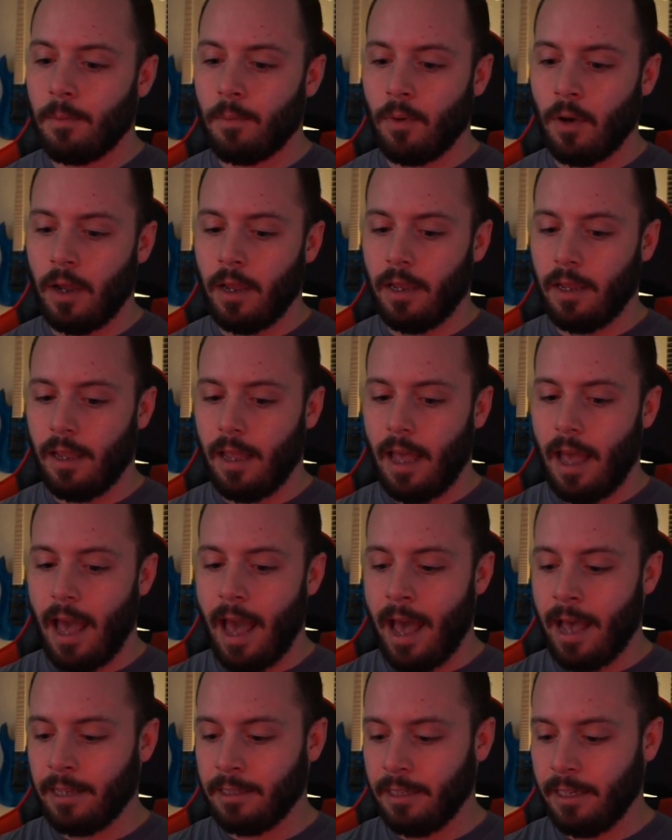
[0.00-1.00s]
But
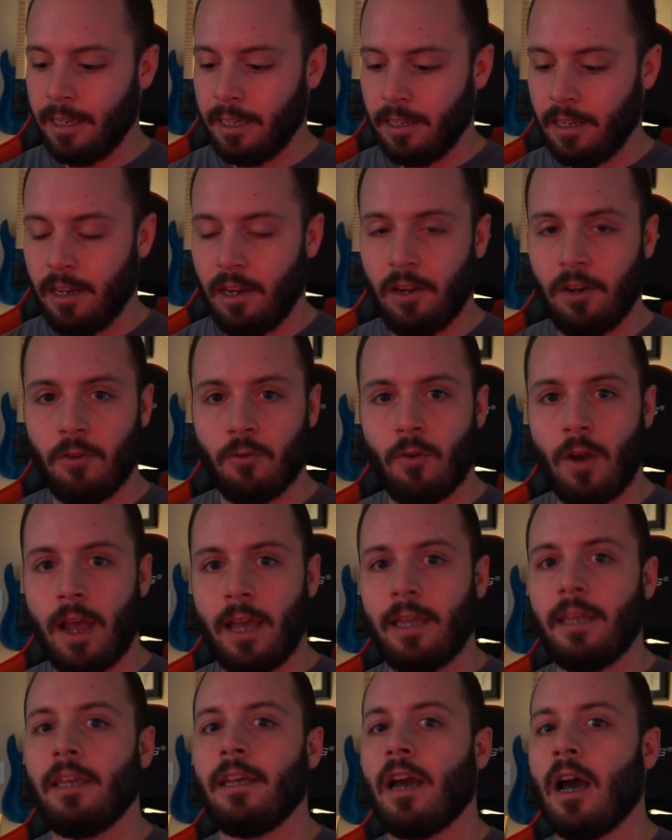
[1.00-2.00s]
as he continued to
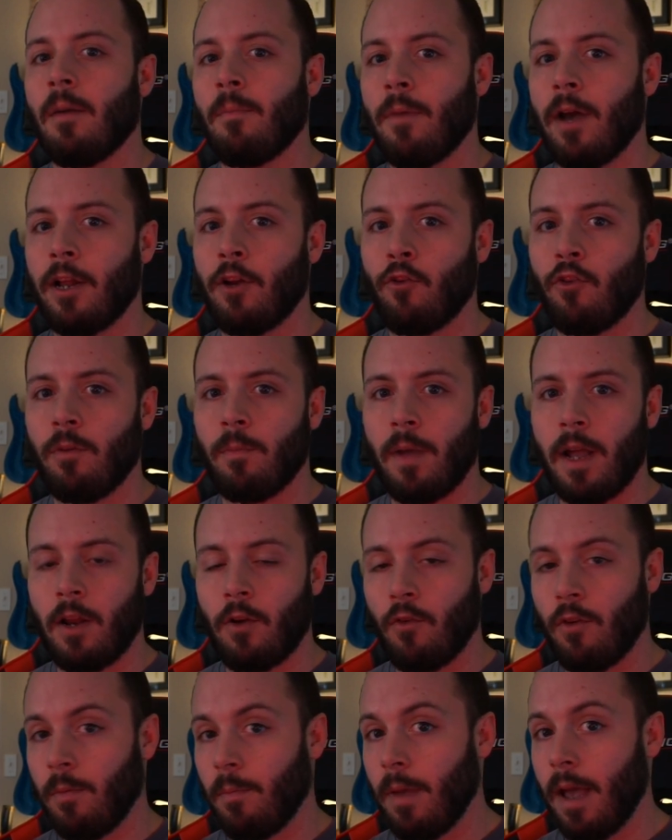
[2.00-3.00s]
write, he got better and
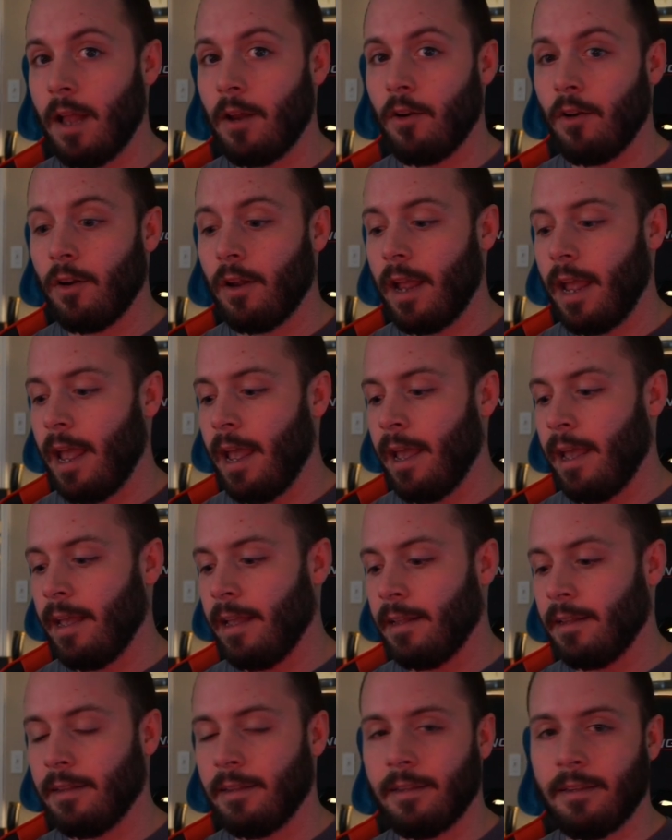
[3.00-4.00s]
better and better,
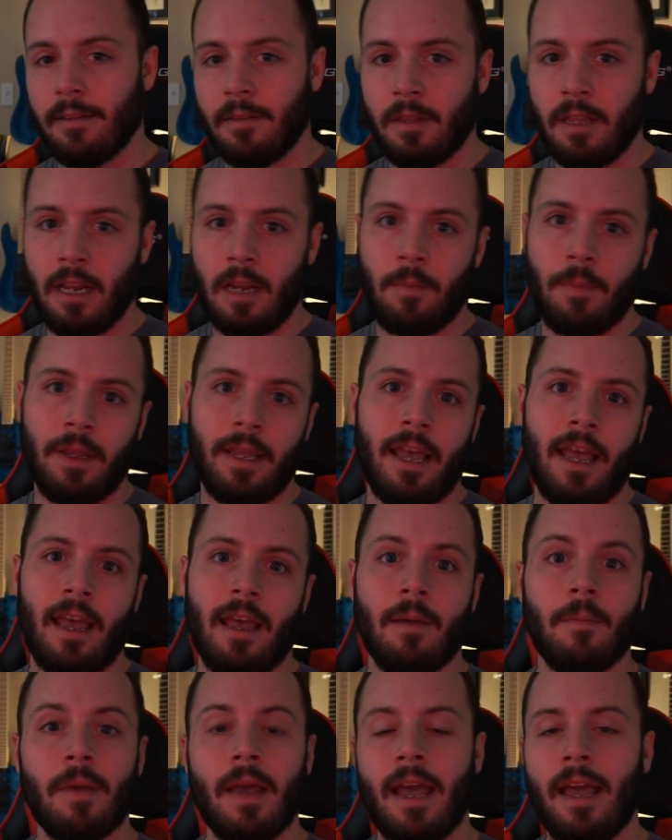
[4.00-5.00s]
and then it
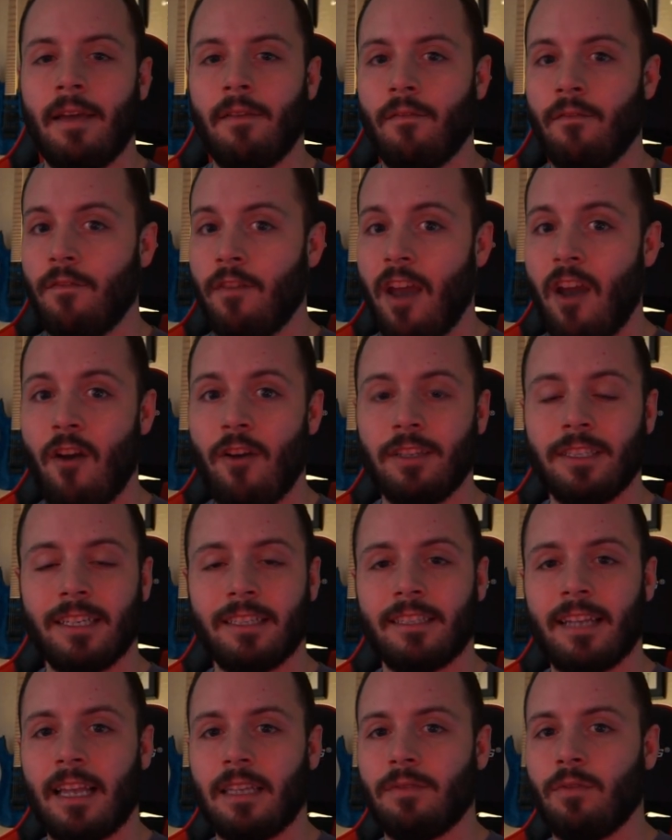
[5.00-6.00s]
became a very
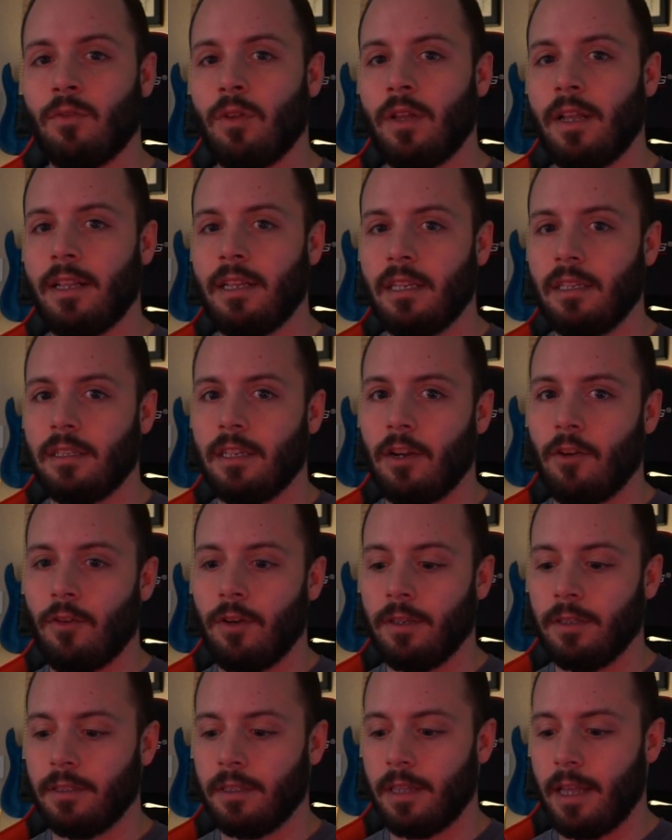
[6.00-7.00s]
successful indie
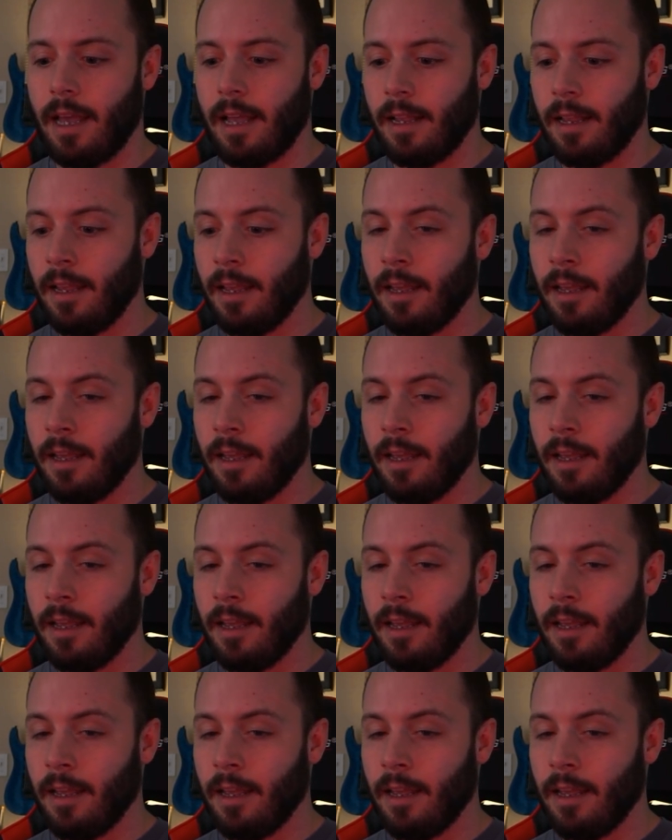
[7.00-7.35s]
series that